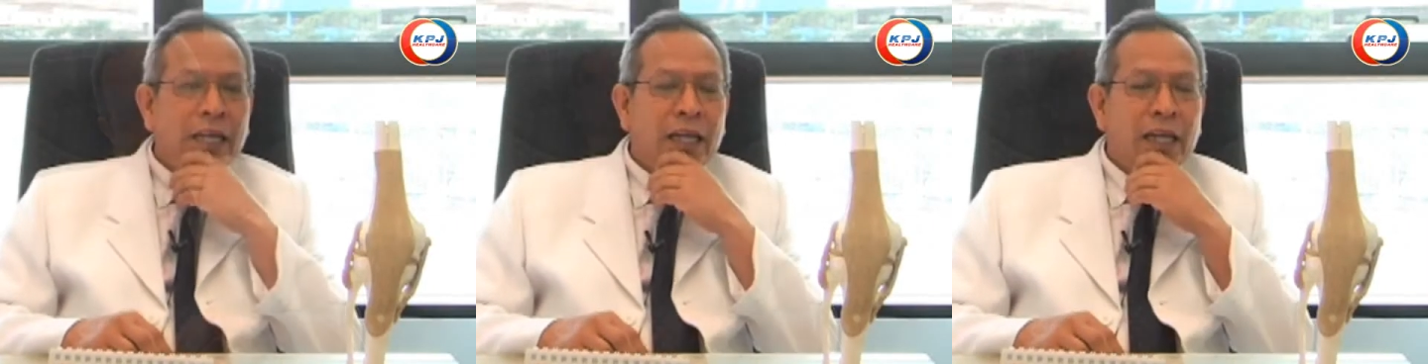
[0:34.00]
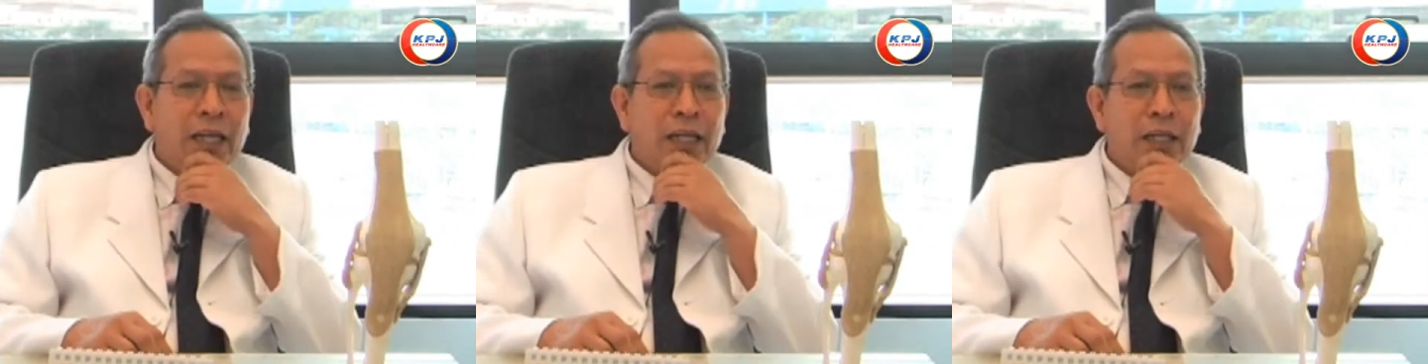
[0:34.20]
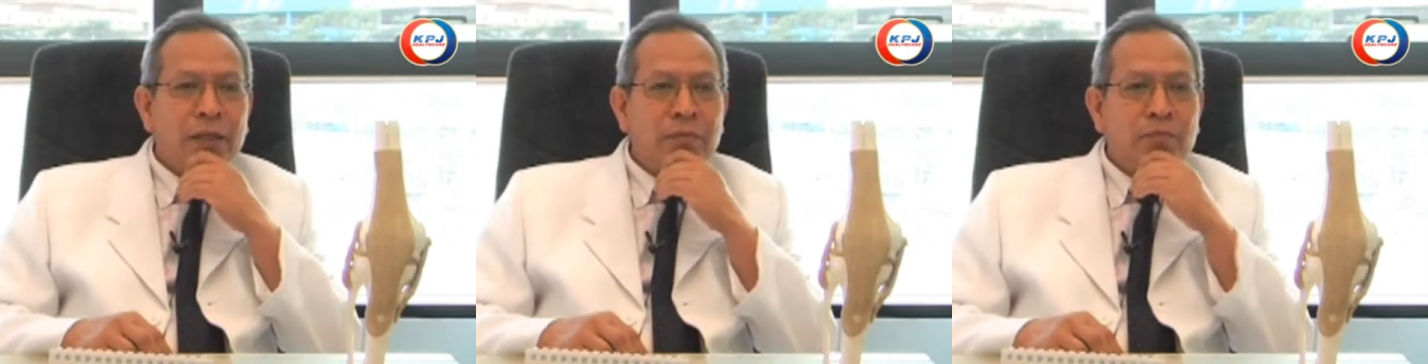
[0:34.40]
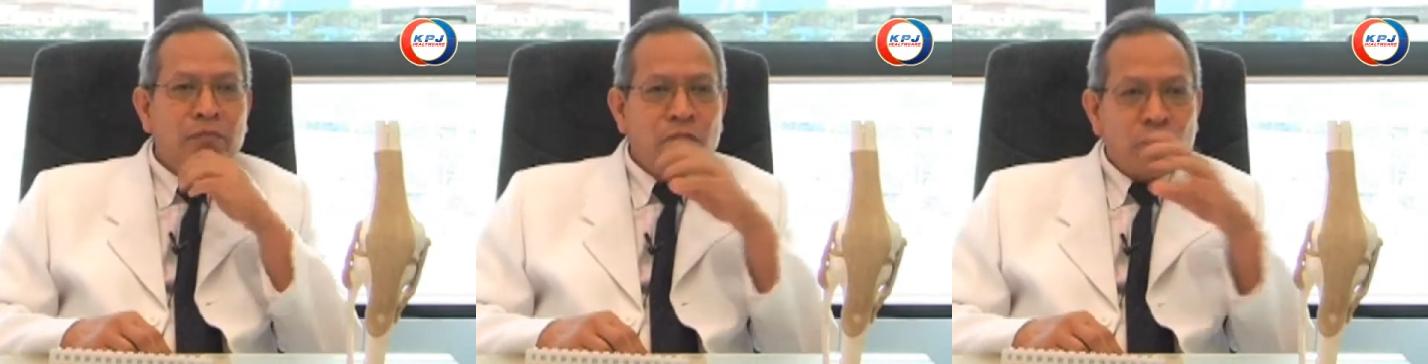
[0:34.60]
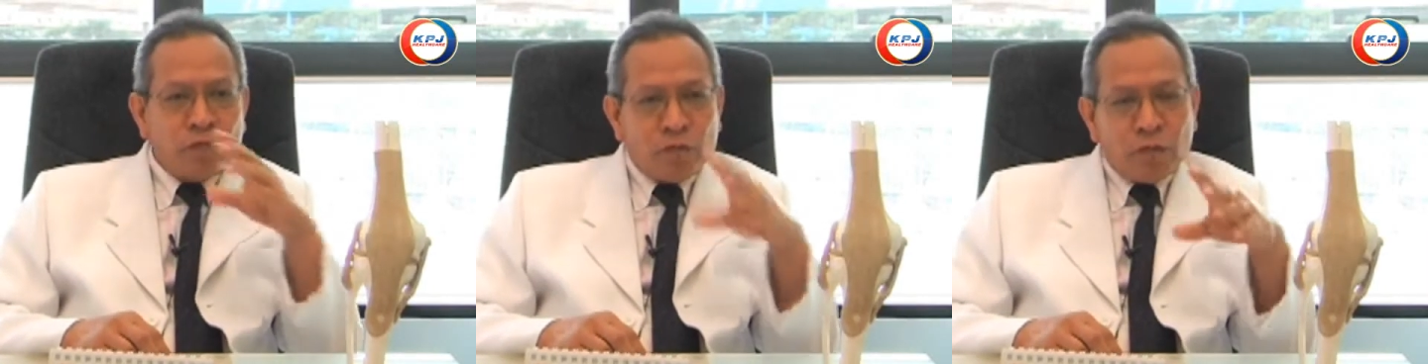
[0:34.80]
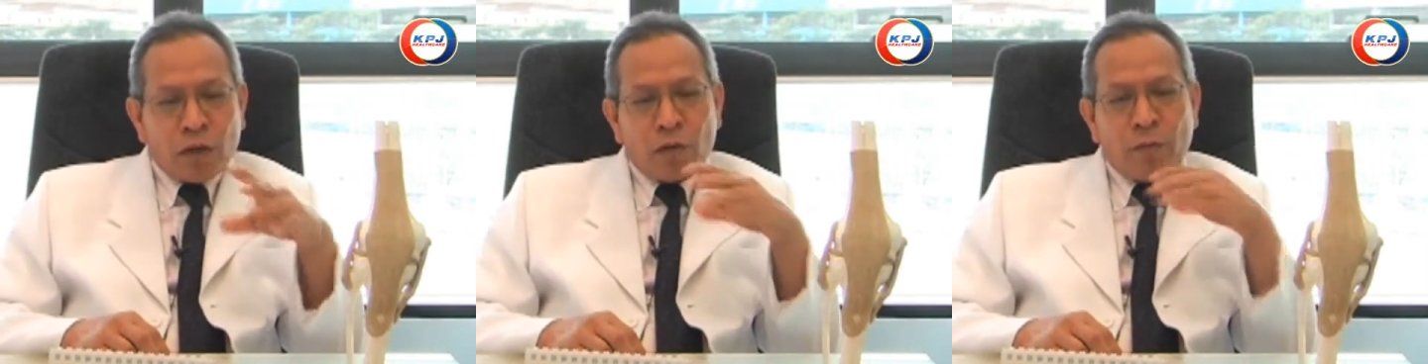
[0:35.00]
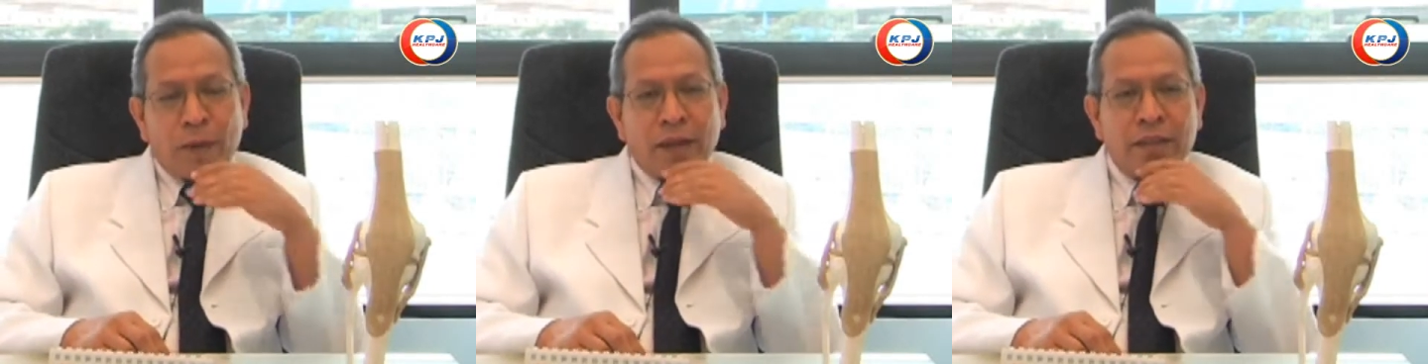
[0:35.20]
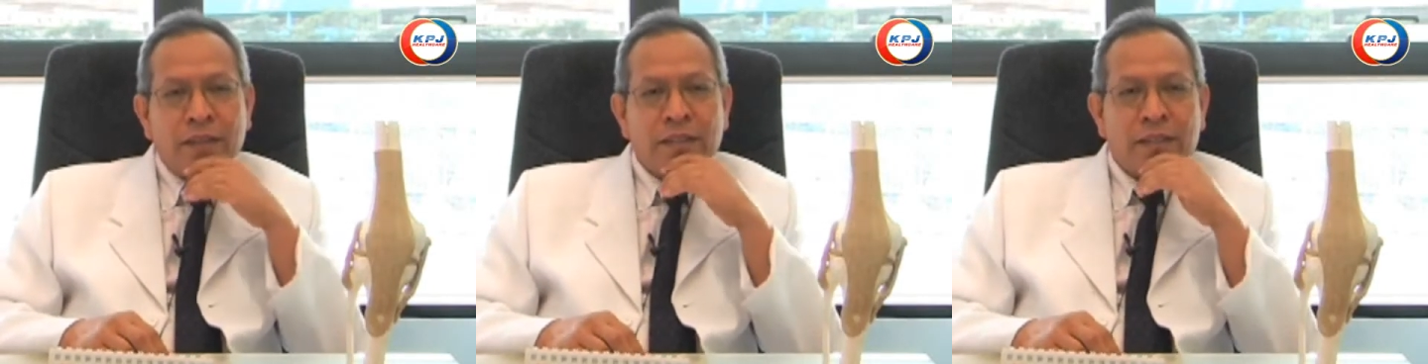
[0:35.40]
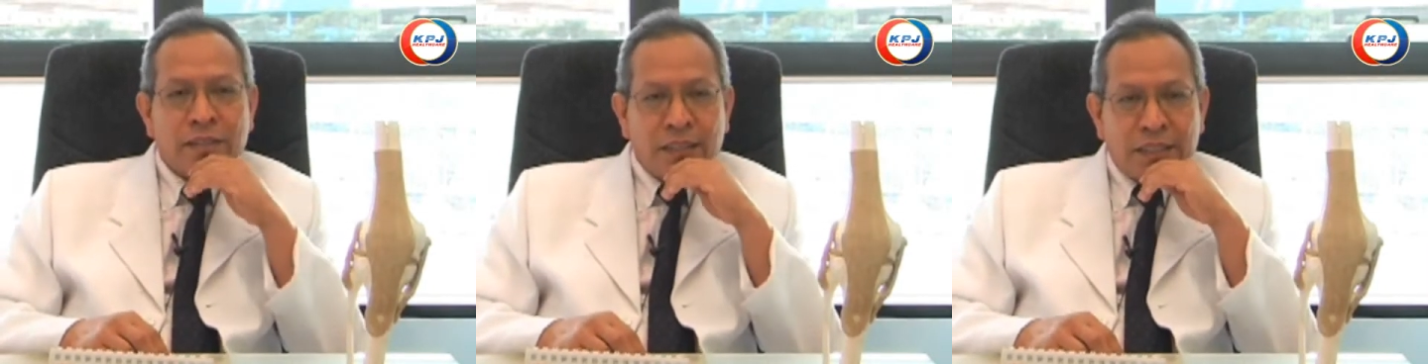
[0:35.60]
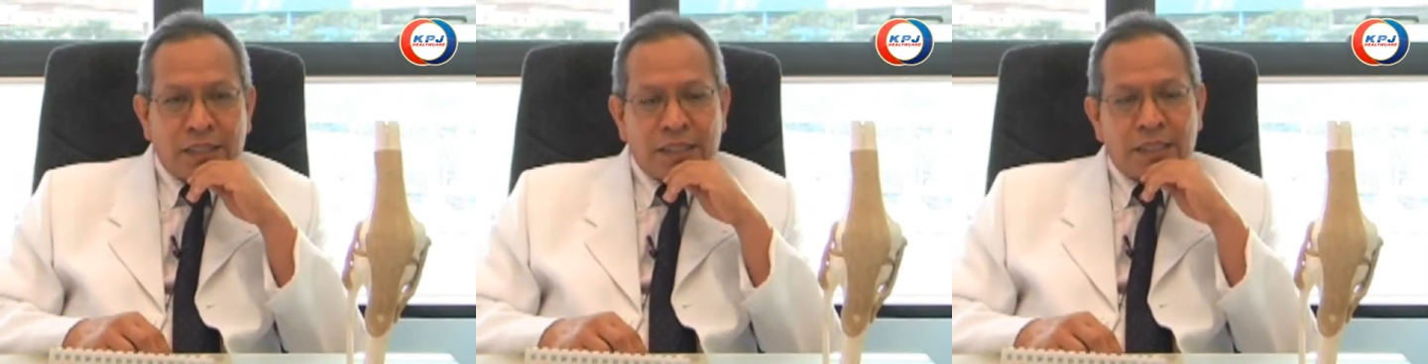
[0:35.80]
And one of my
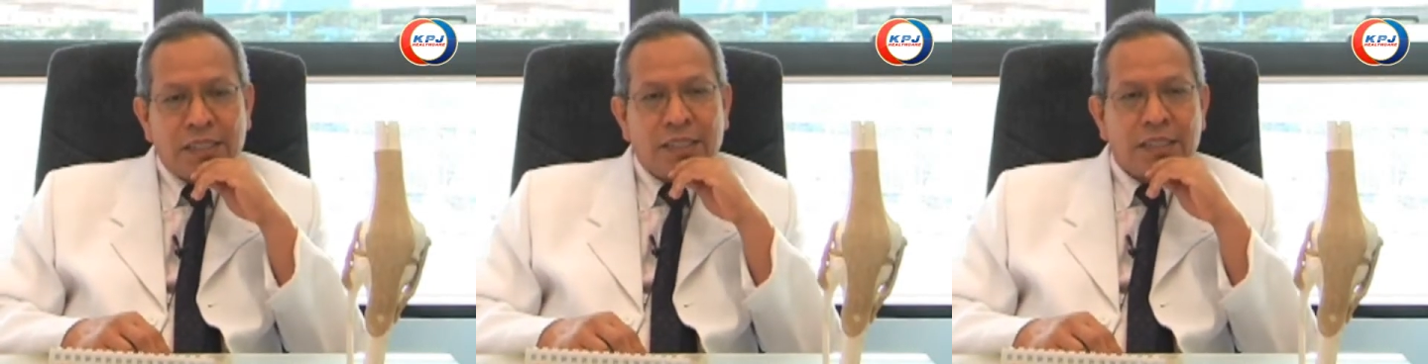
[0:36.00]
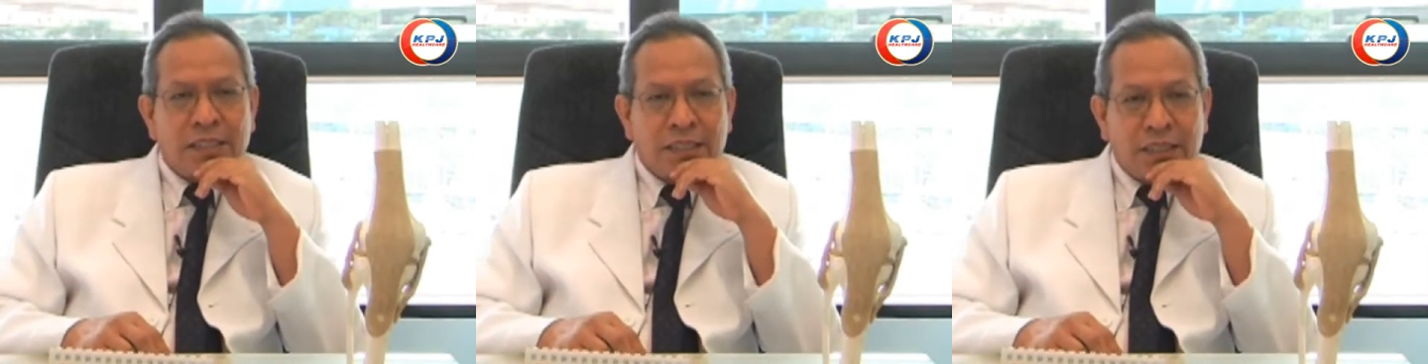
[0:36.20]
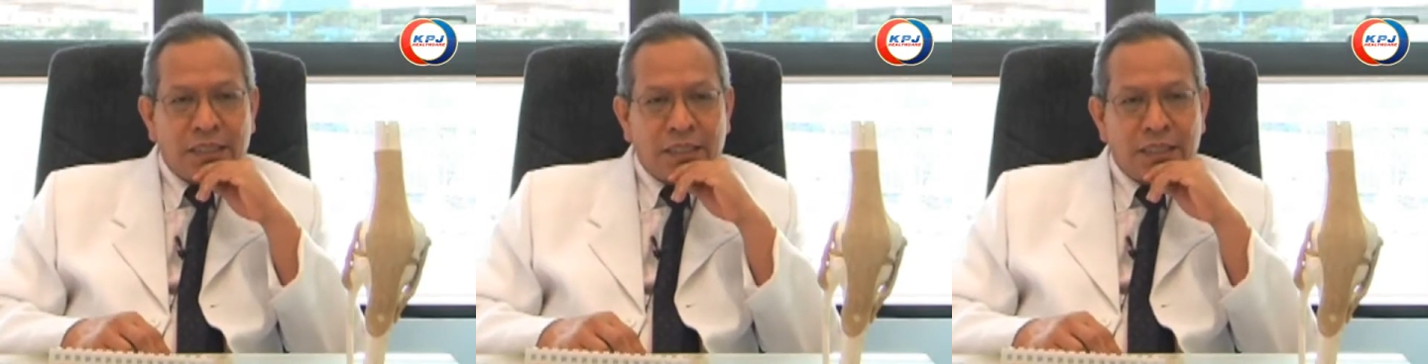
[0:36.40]
interests